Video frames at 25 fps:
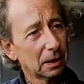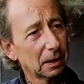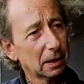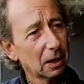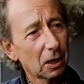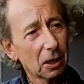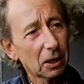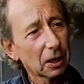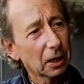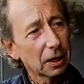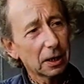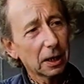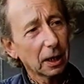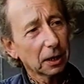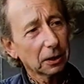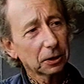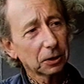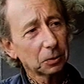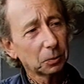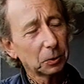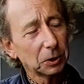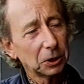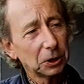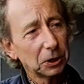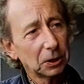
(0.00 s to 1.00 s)
an
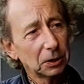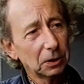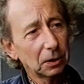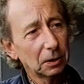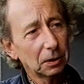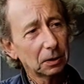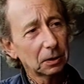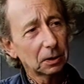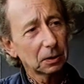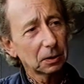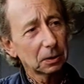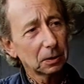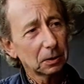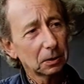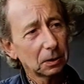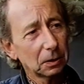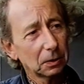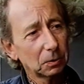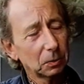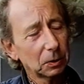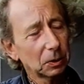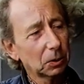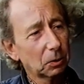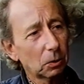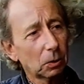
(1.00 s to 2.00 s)
architecture which isn't,
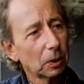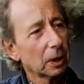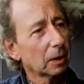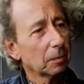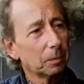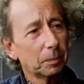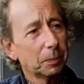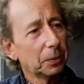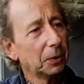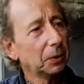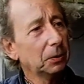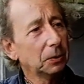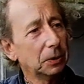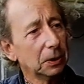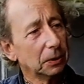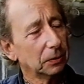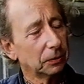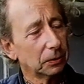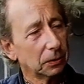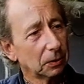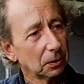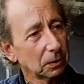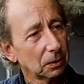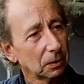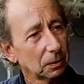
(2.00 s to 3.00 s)
you wouldn't call it
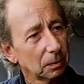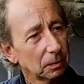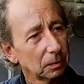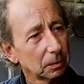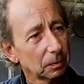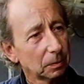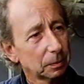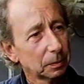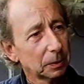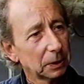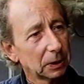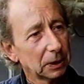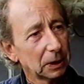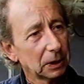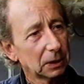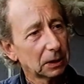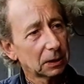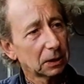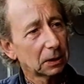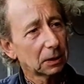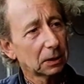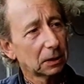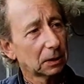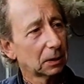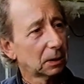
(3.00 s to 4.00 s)
beautiful, but
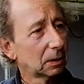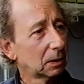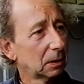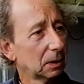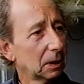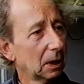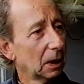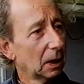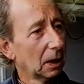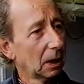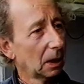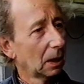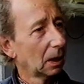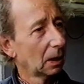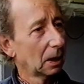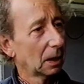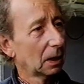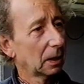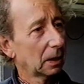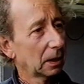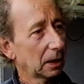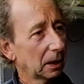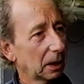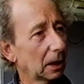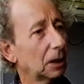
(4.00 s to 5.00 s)
it's,
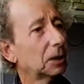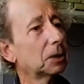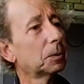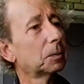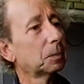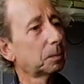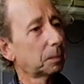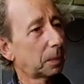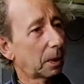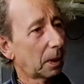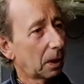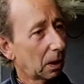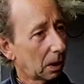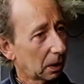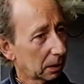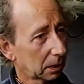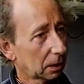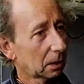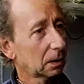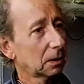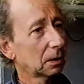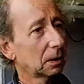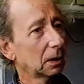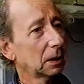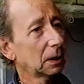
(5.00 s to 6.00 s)
it's part,
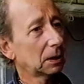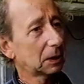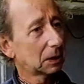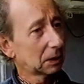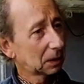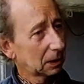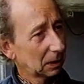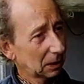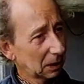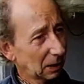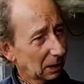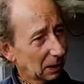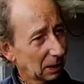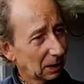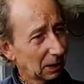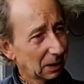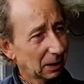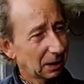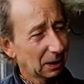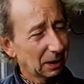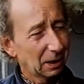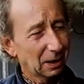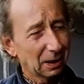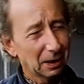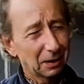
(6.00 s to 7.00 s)
it's,
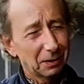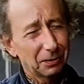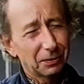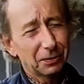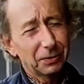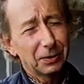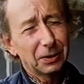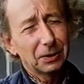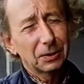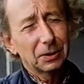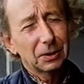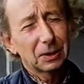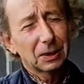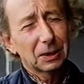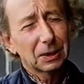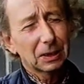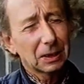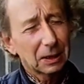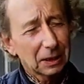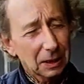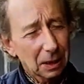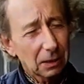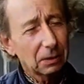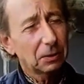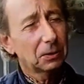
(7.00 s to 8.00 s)
it feels
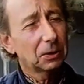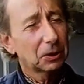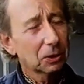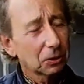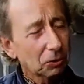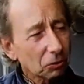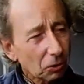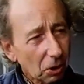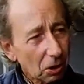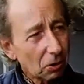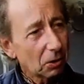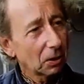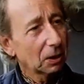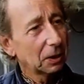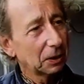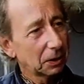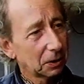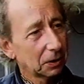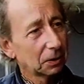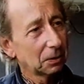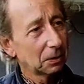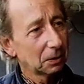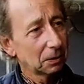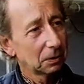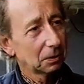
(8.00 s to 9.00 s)
so strongly
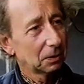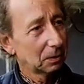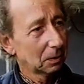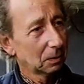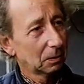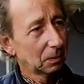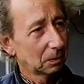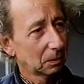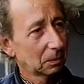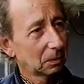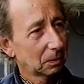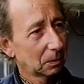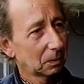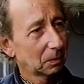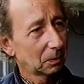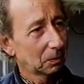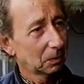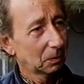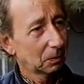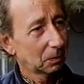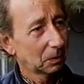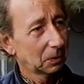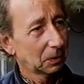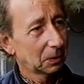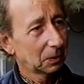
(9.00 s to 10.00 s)
to,
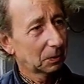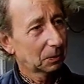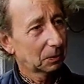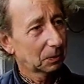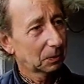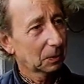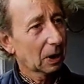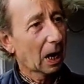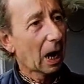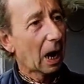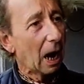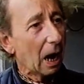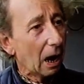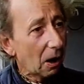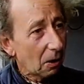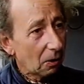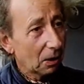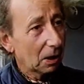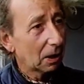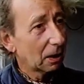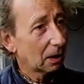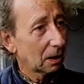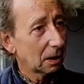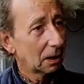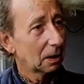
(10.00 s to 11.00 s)
with
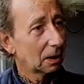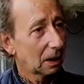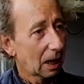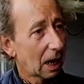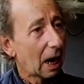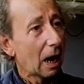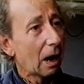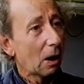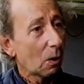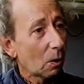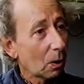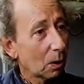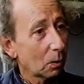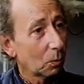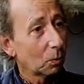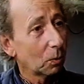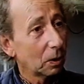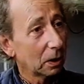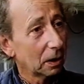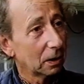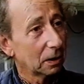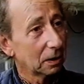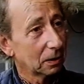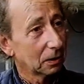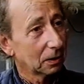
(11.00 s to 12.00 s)
our, our
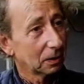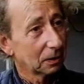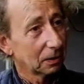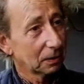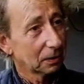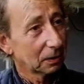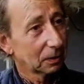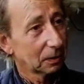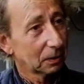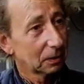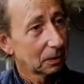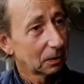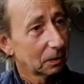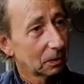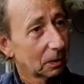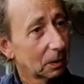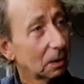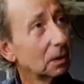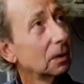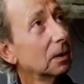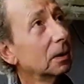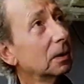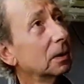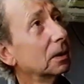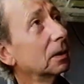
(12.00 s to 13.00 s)
world, what,